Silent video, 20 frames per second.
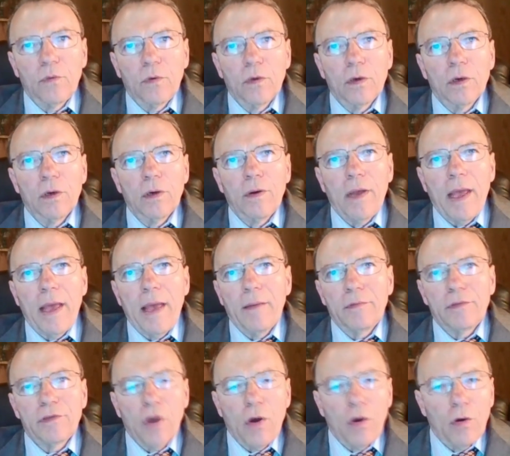were
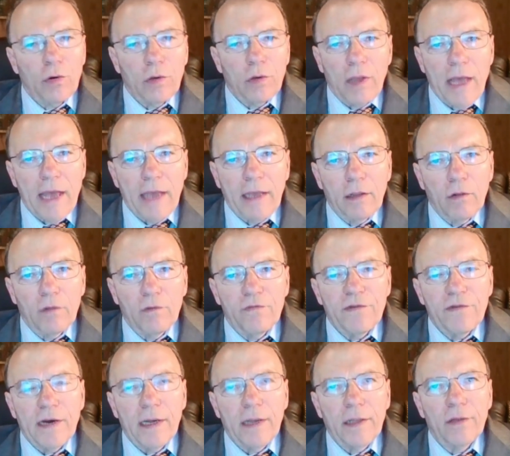total
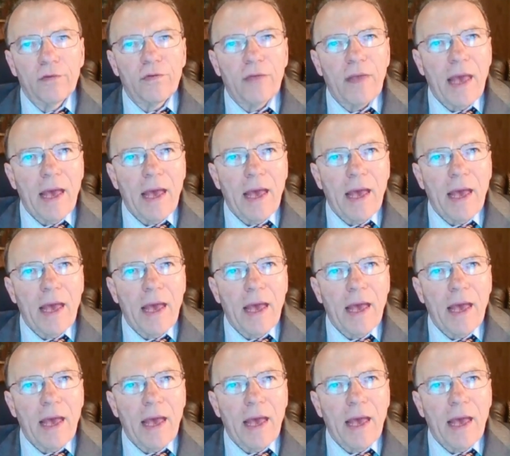Anglophiles,